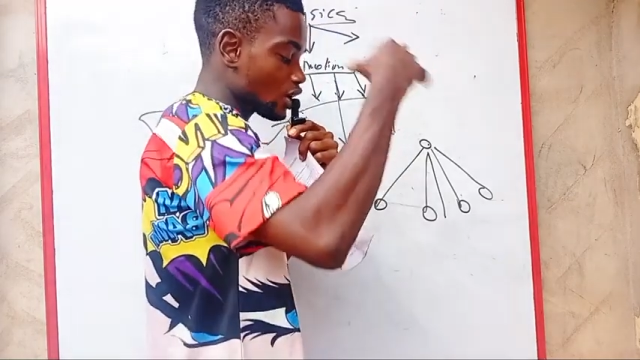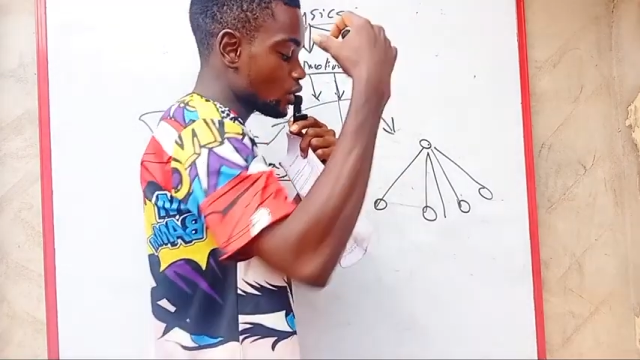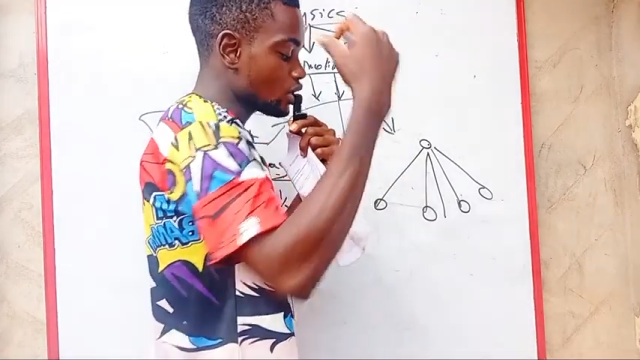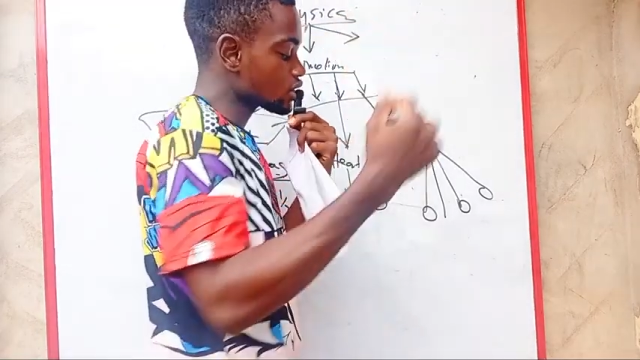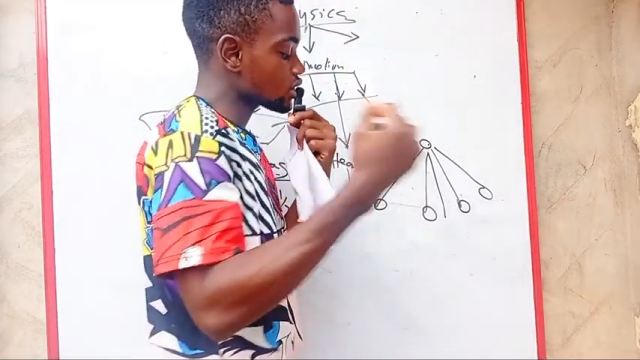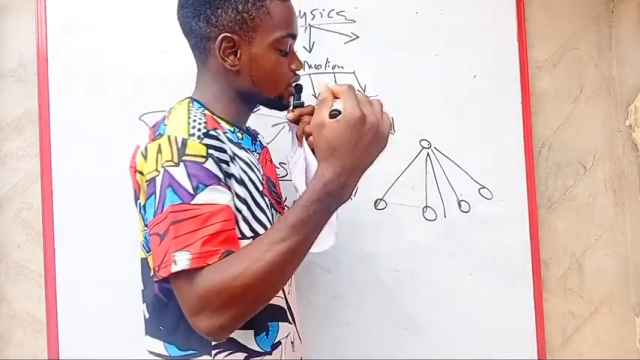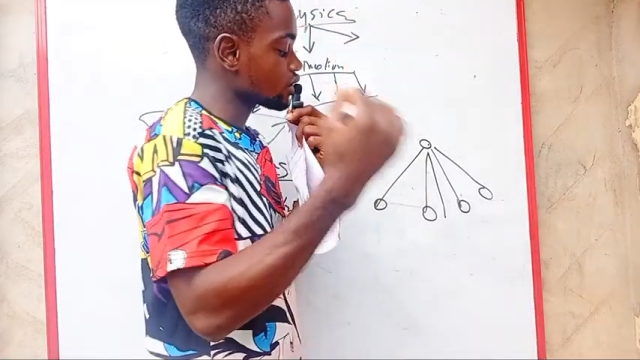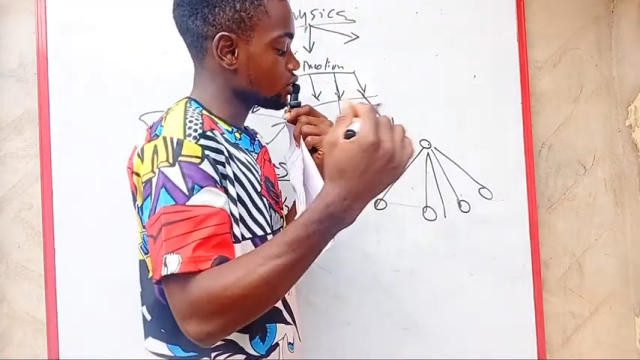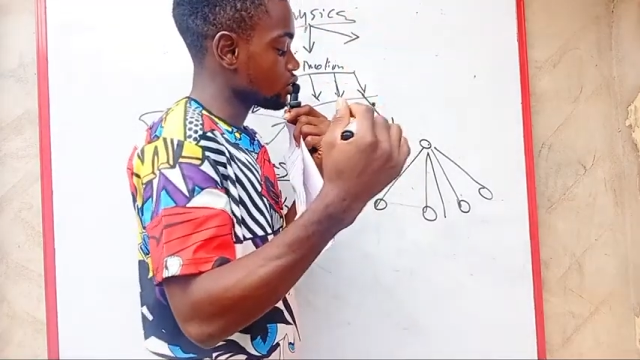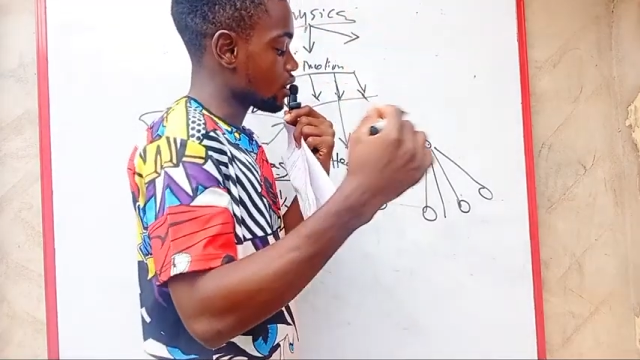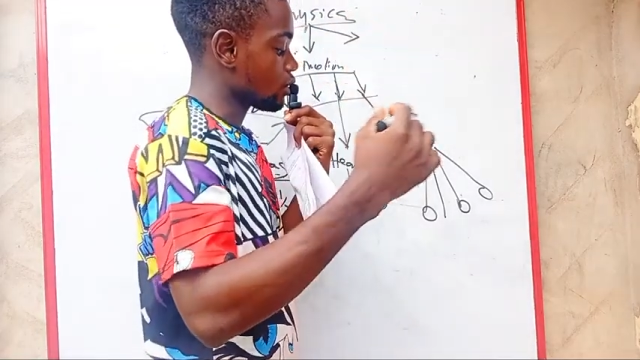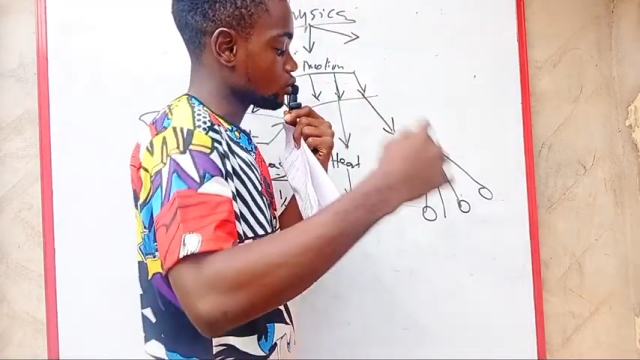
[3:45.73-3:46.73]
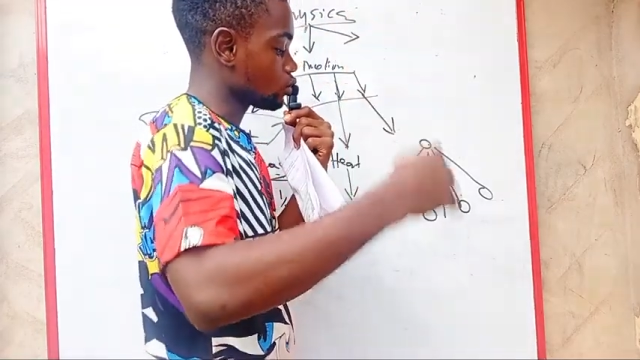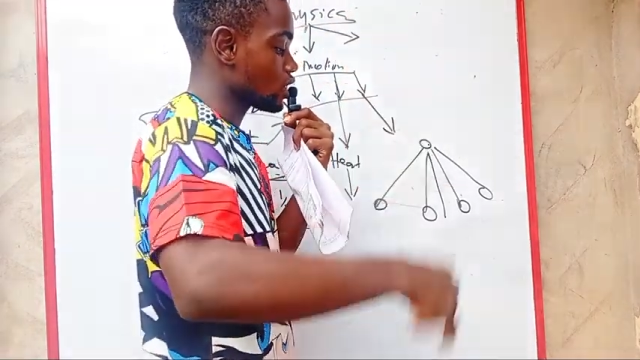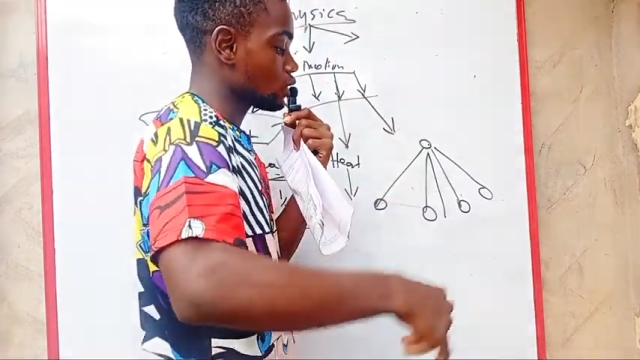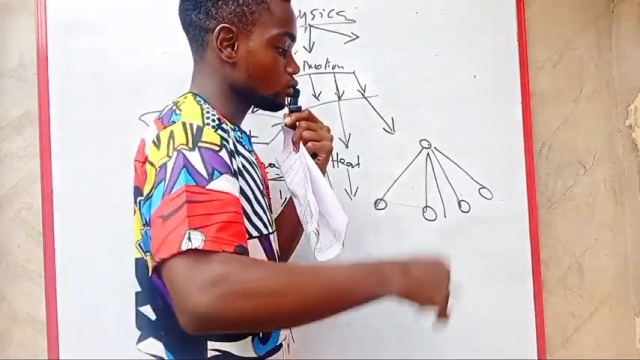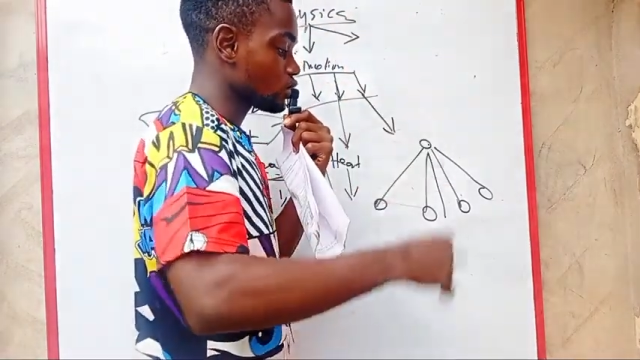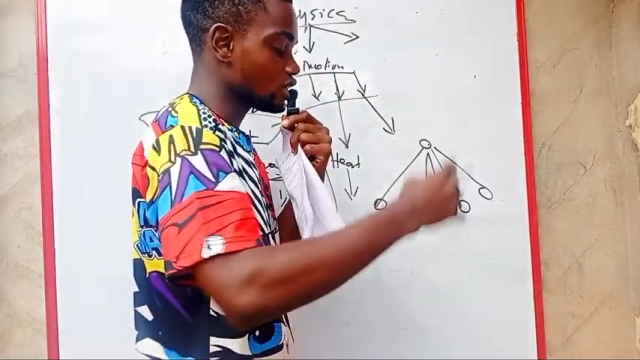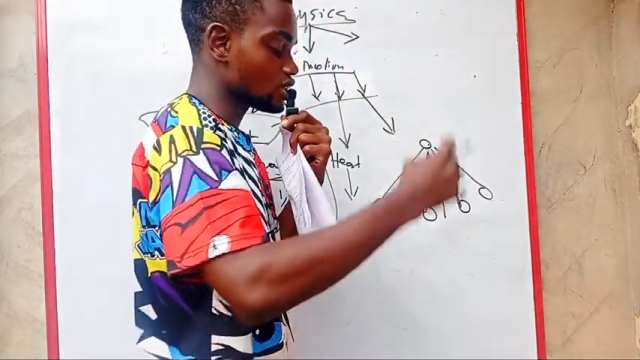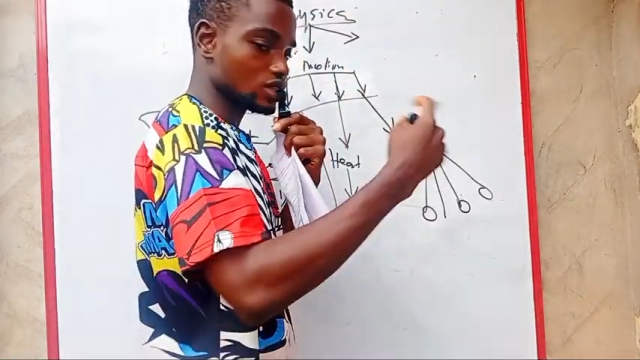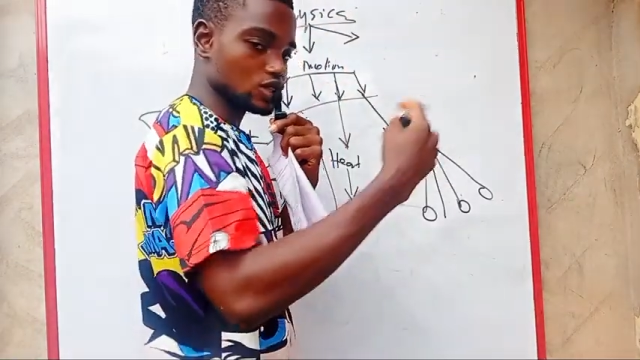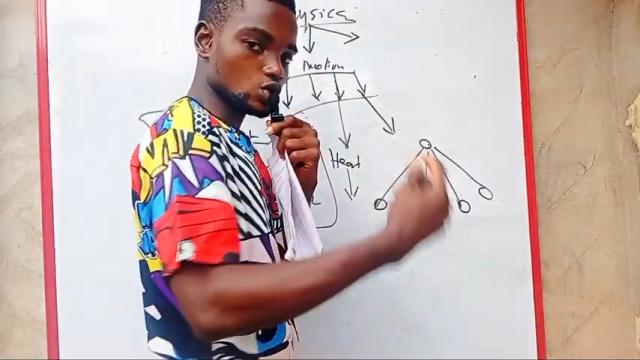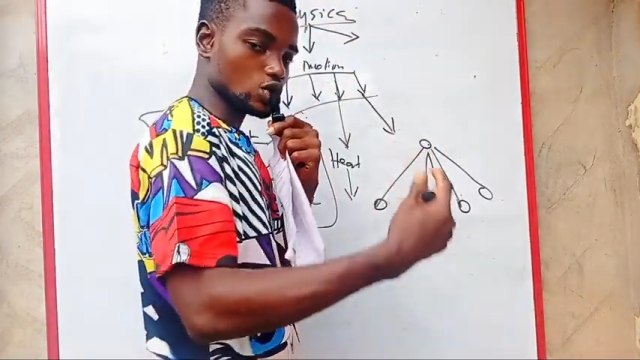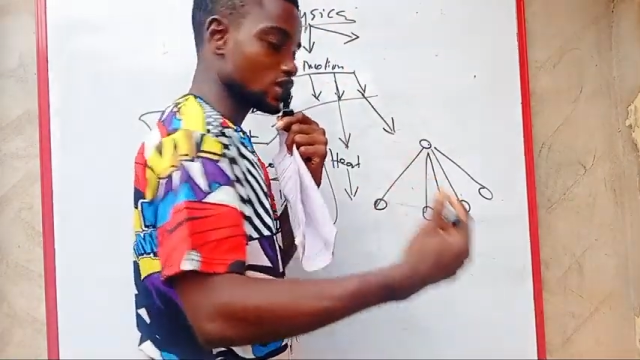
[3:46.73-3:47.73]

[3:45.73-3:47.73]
Now when this ring when it is